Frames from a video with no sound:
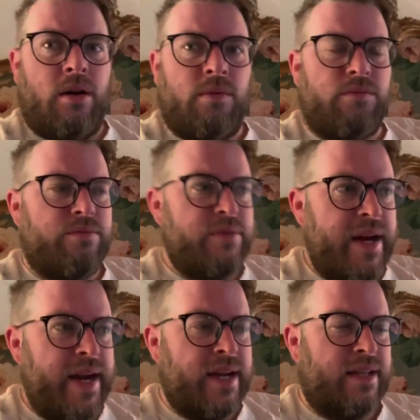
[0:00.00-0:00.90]

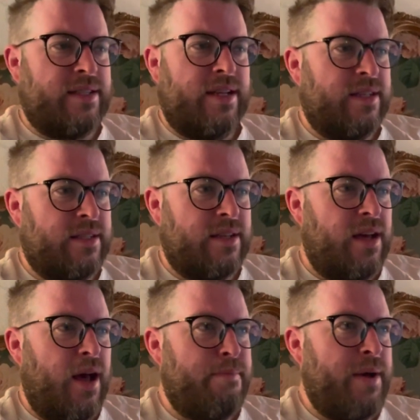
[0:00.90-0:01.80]
really
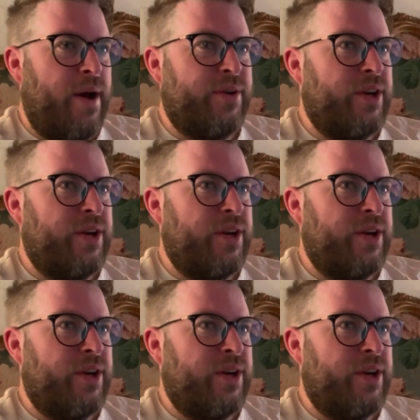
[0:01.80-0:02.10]
sinister, about an